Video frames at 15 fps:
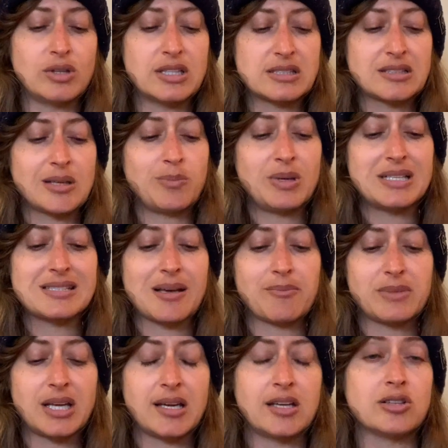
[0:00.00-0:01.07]
This could be
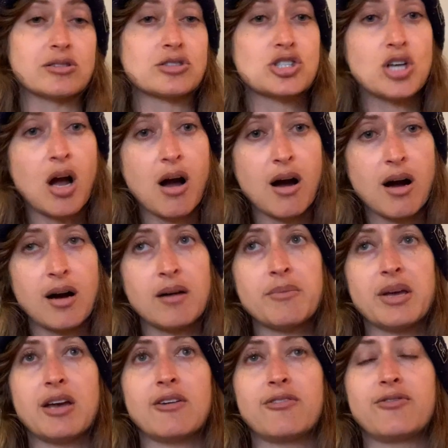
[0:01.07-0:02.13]
something in your job
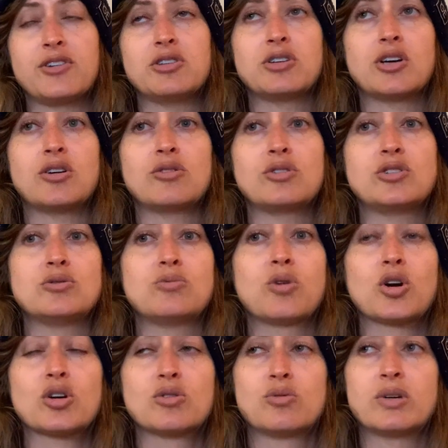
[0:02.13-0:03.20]
if, you know, you
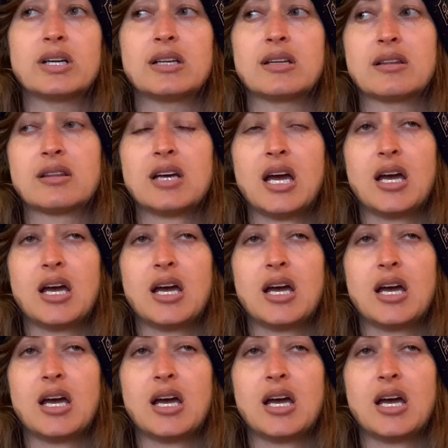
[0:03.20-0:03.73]
work with